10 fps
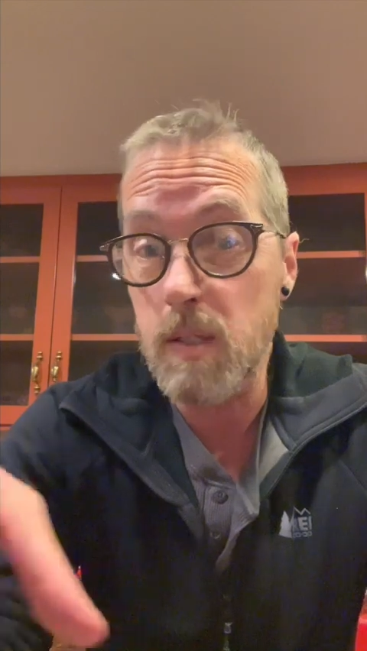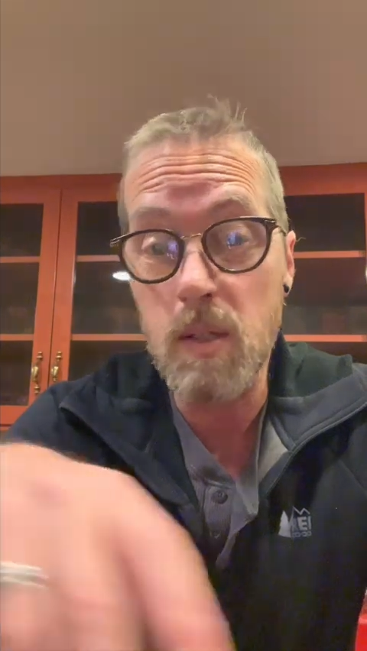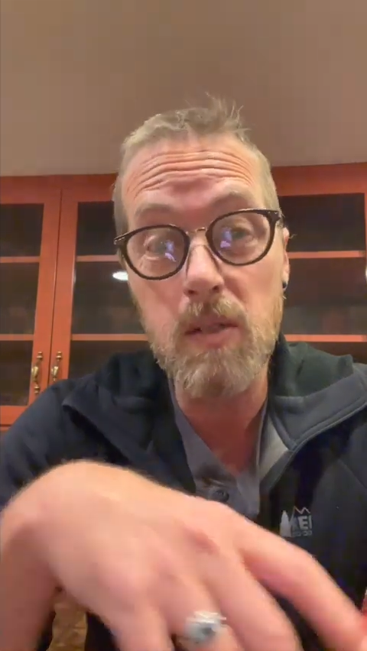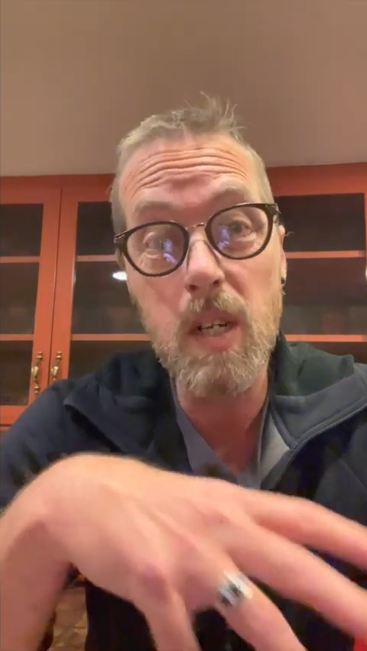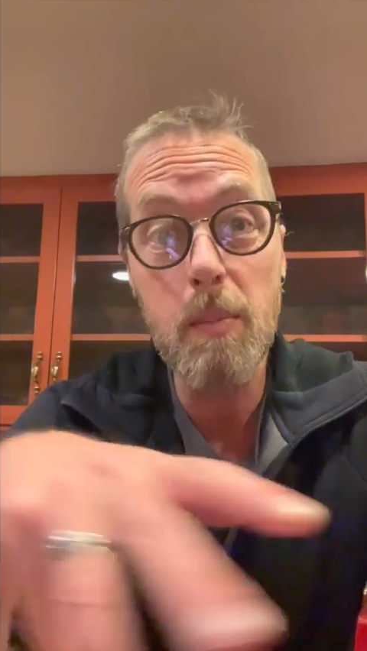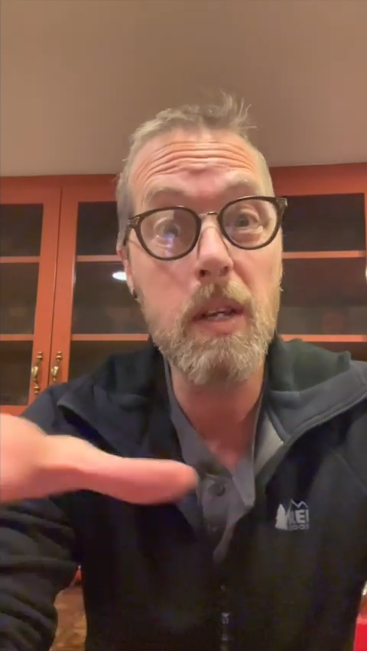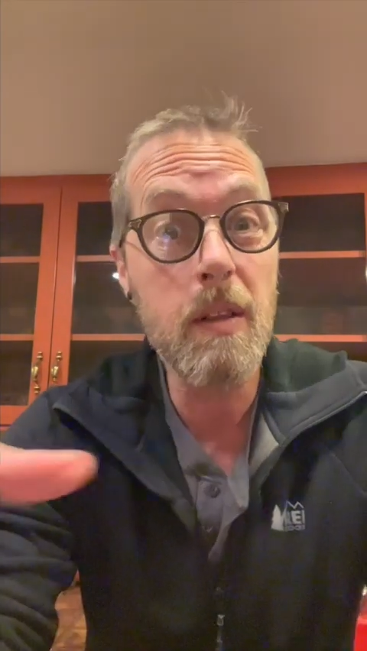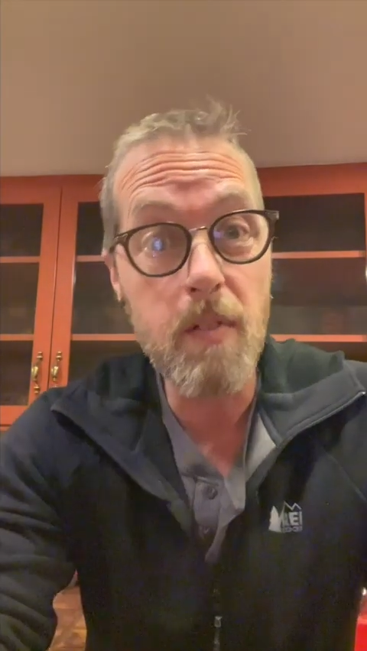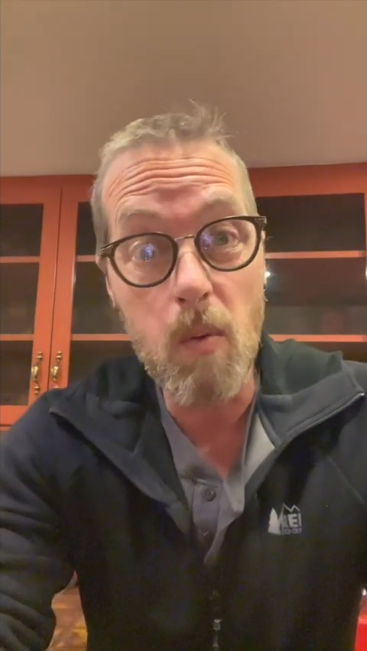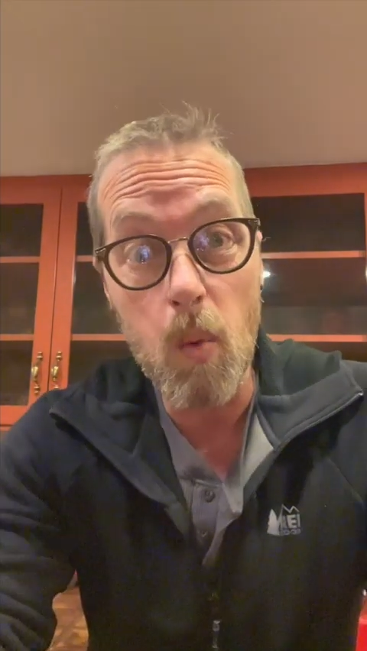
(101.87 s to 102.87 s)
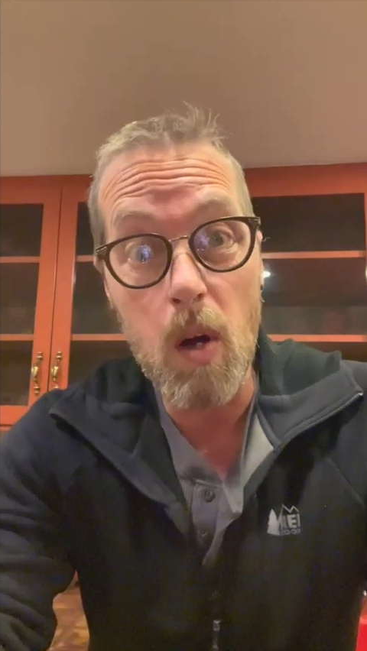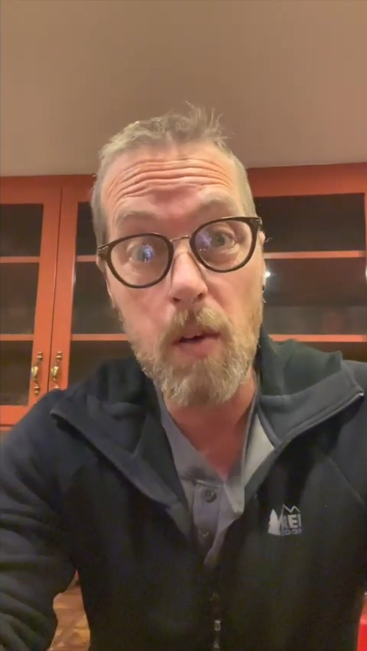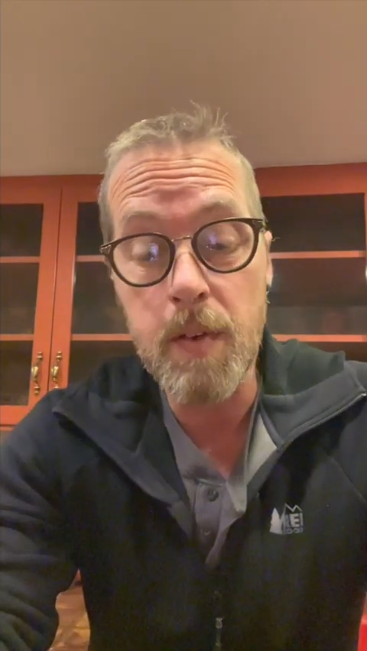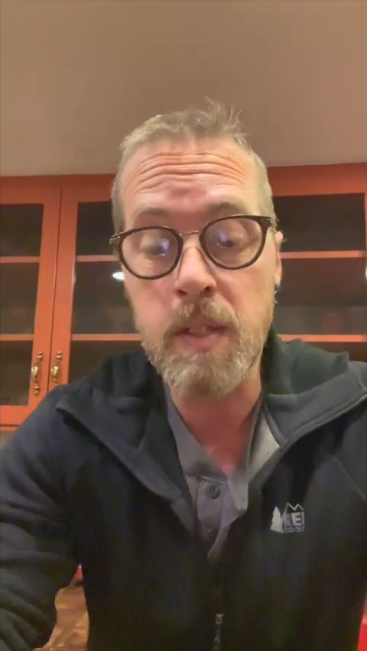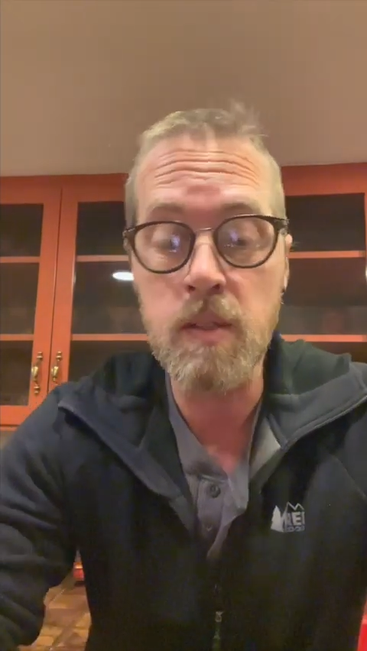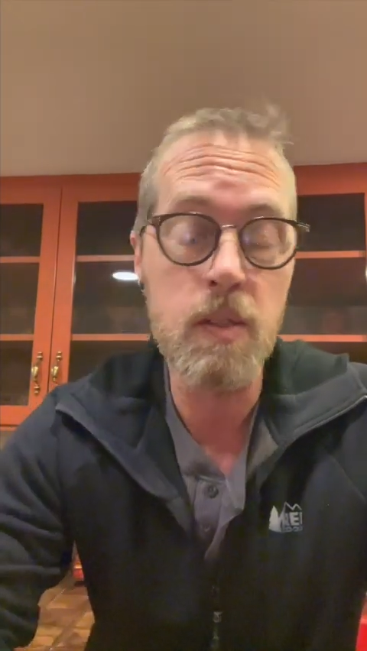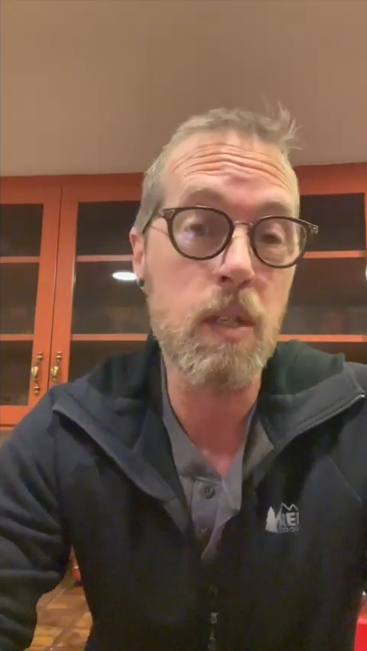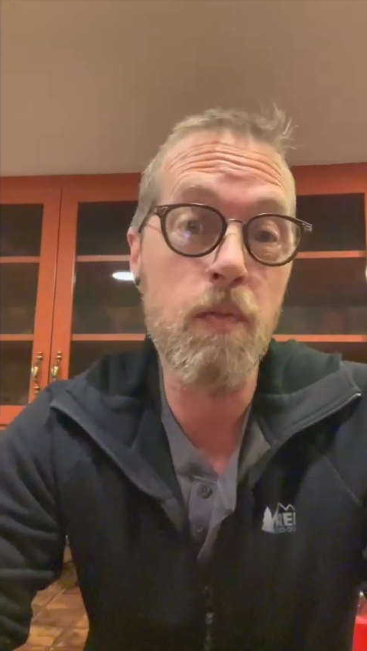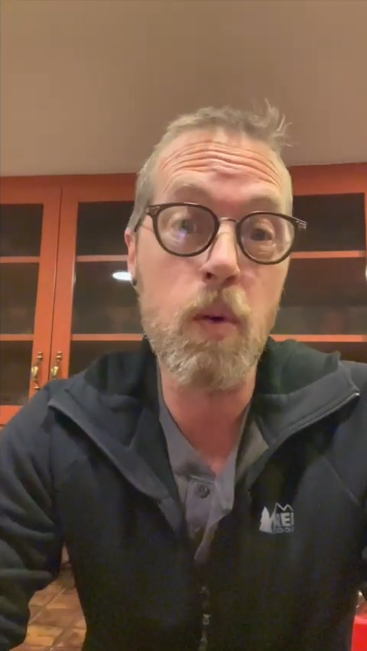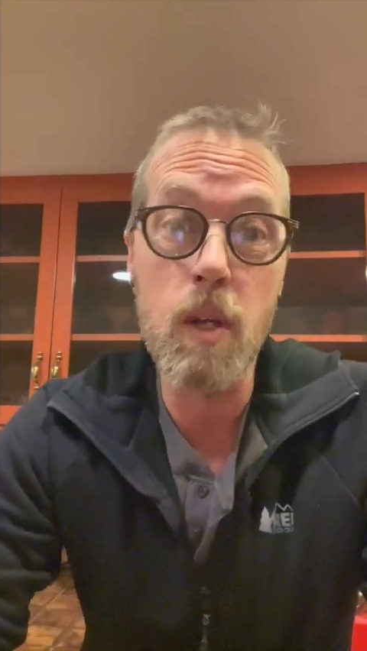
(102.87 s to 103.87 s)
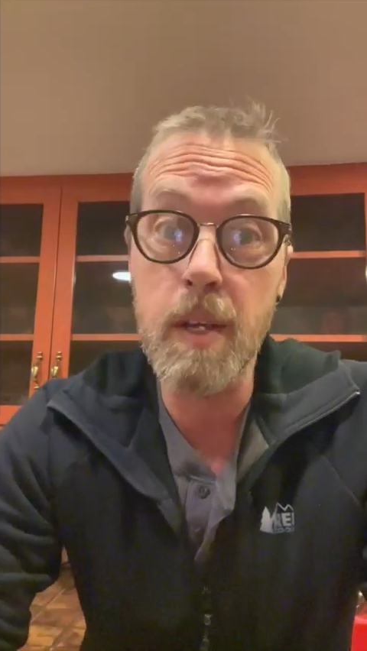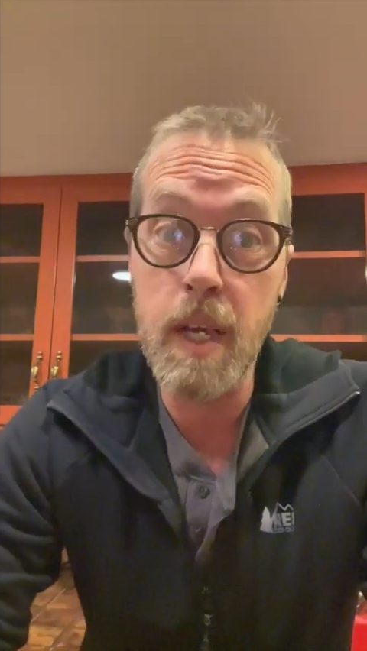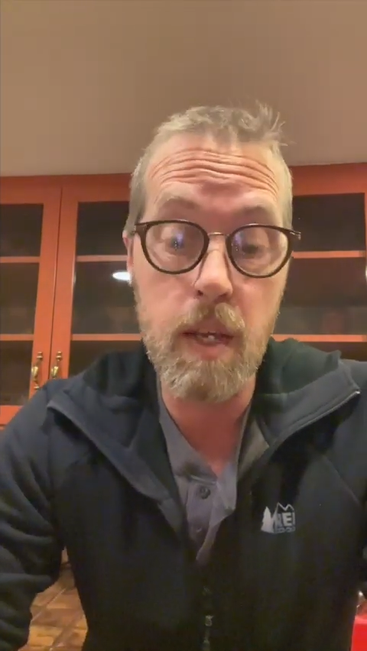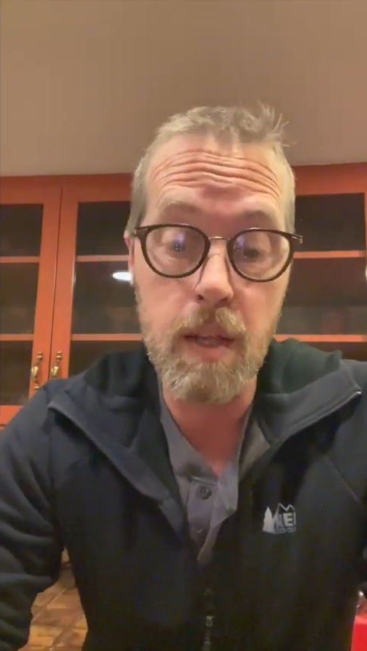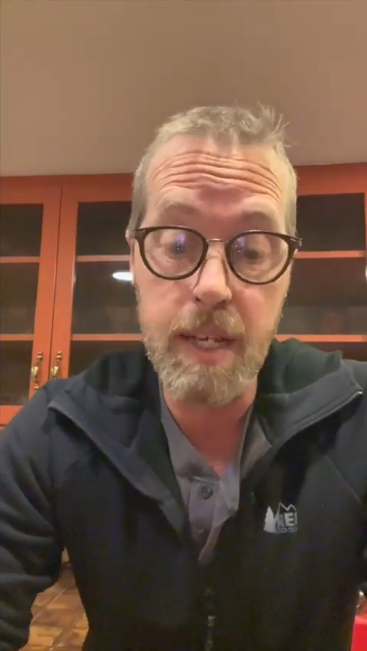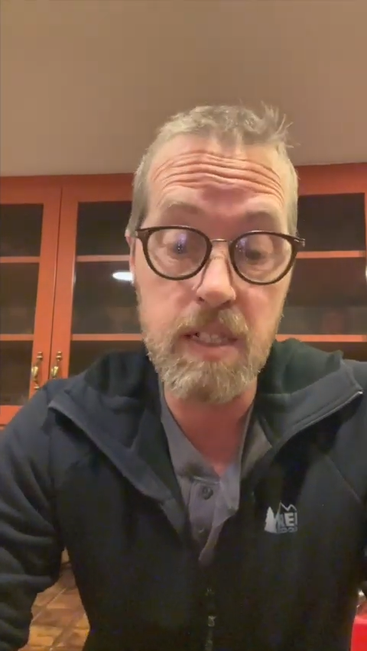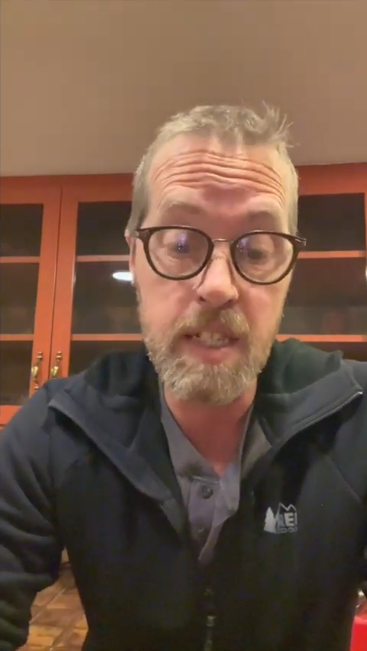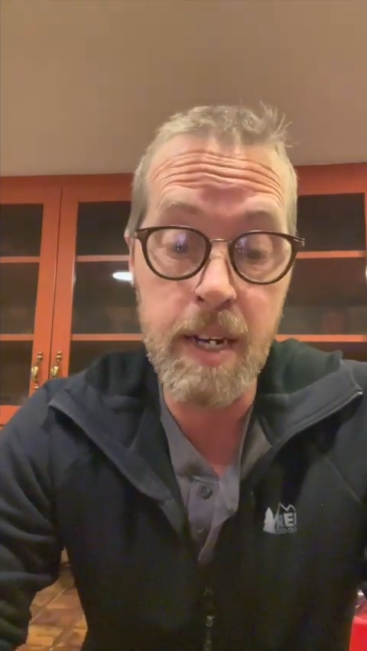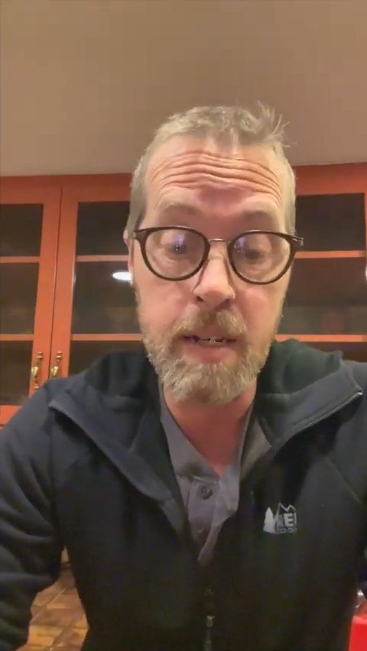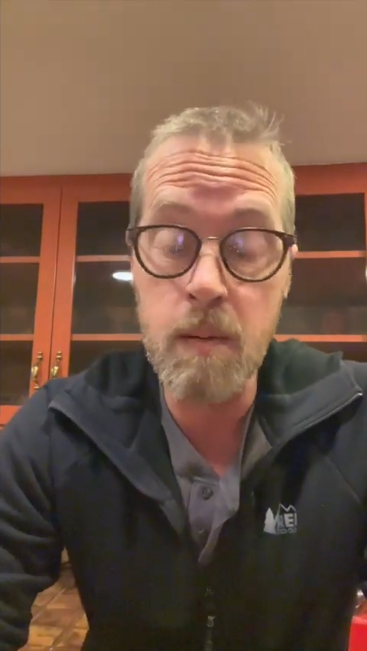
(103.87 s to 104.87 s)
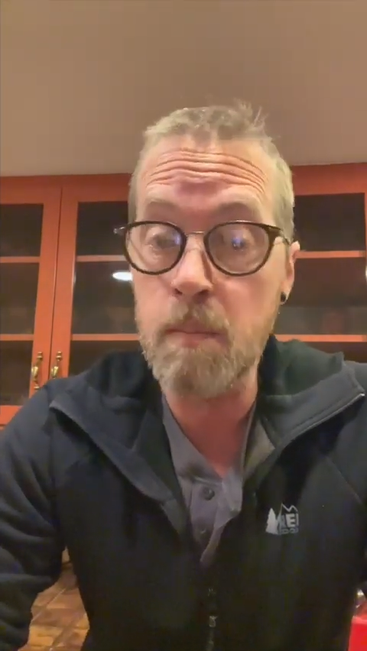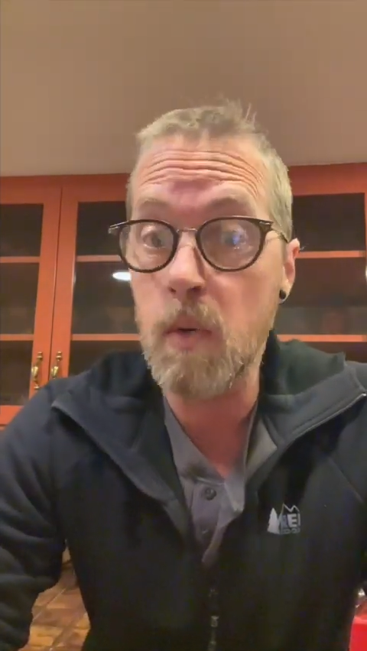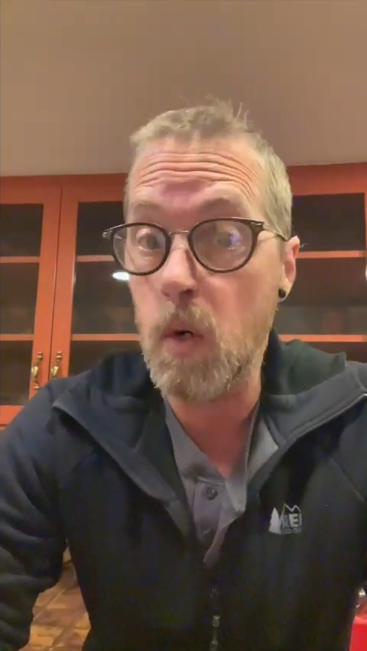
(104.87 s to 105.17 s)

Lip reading: so typically for wovens, if we're looking at like denim